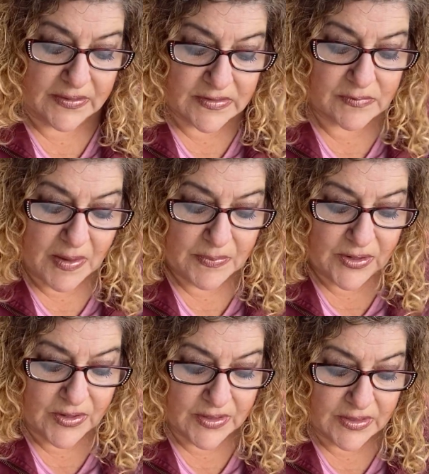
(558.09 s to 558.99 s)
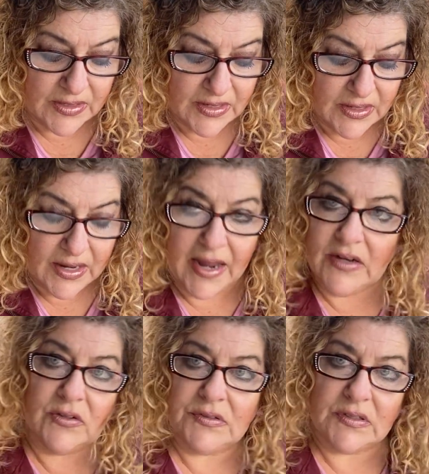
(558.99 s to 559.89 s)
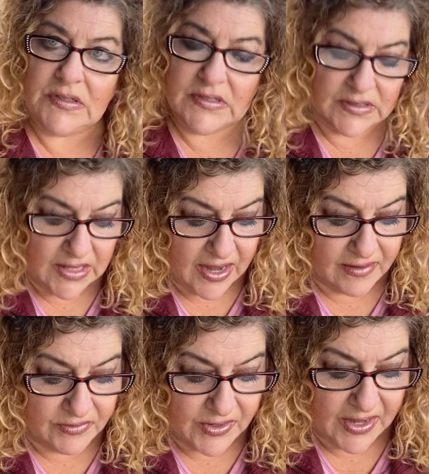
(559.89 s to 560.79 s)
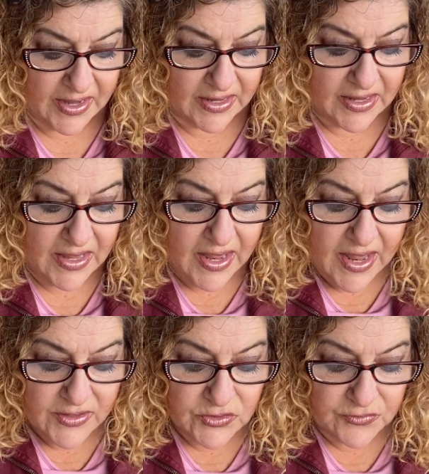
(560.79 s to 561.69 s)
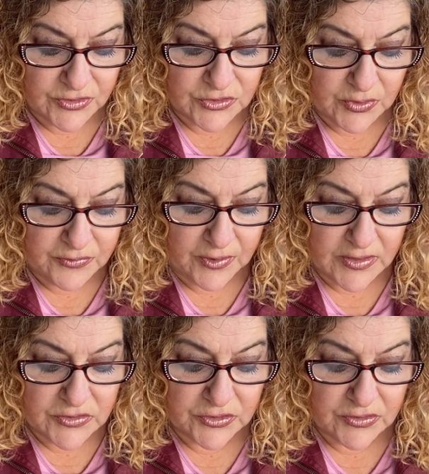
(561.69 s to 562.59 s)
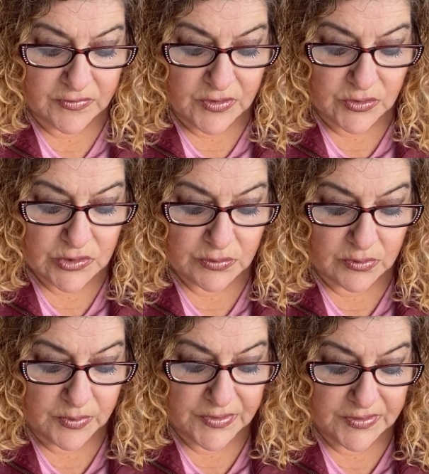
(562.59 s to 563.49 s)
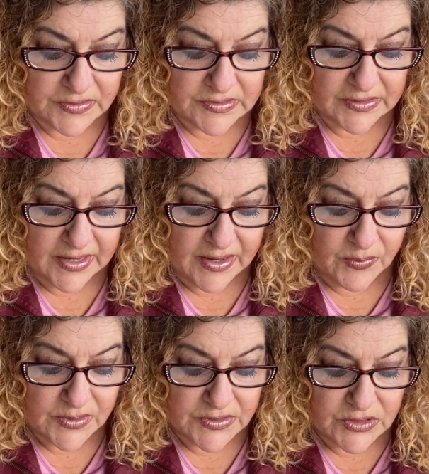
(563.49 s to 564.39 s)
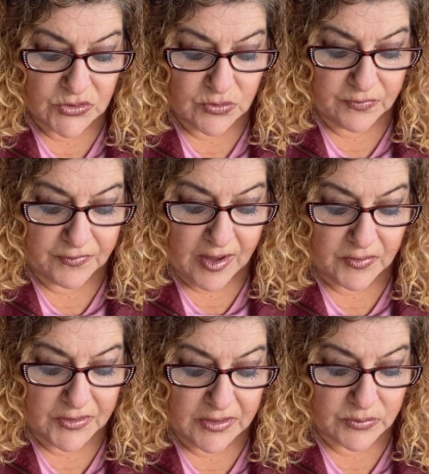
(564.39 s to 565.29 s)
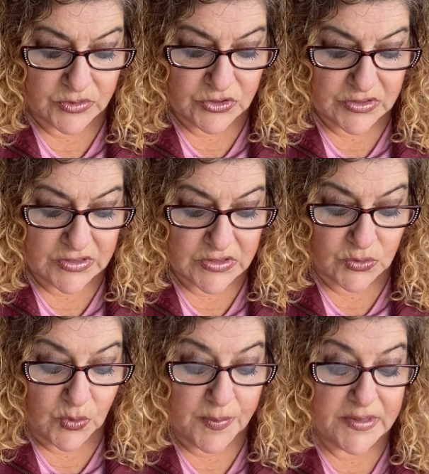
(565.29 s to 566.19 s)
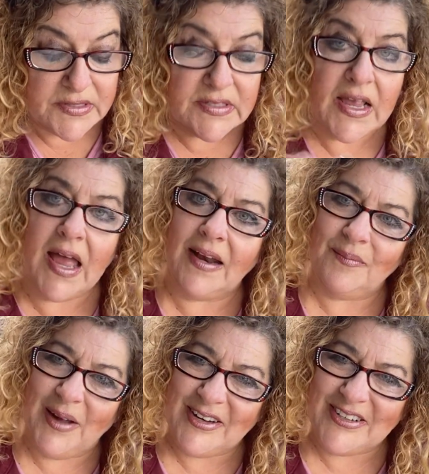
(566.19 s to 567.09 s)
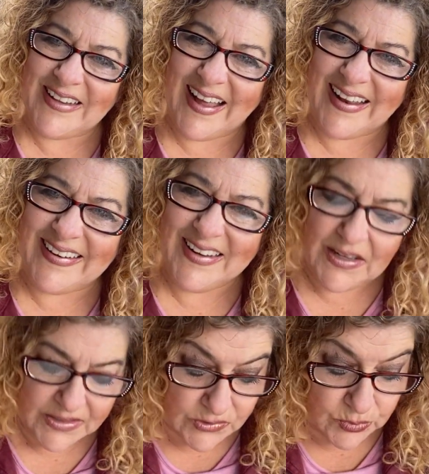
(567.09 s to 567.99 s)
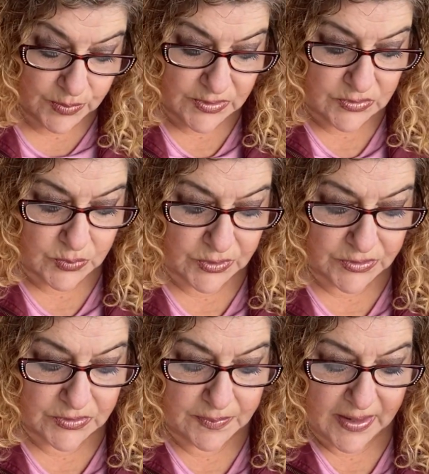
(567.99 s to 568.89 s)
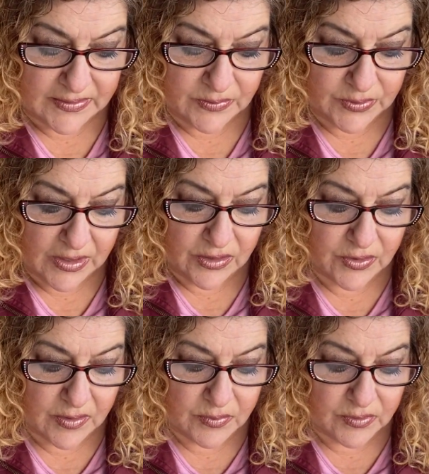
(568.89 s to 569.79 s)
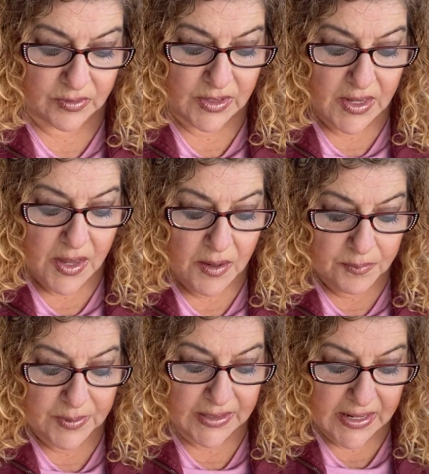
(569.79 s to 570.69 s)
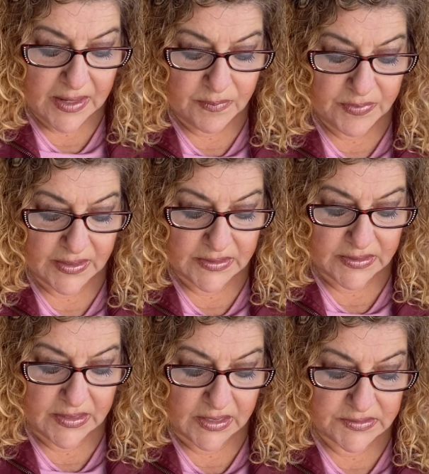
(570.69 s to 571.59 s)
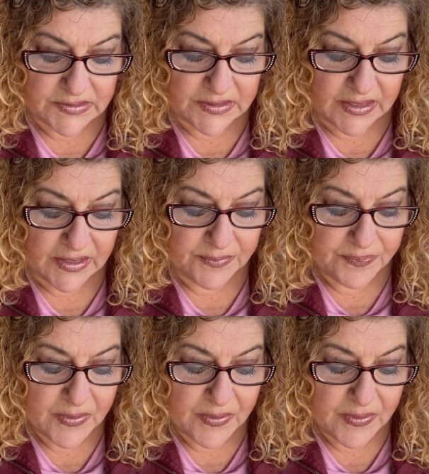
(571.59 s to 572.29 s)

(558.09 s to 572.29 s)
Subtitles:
This might be good. Angel says he's alive. Okay. It's verse 24. And certain of those who were with us today went to the tomb, found that it was just as the women said. Imagine that. Because women's words back then were not credible. But him they did not see.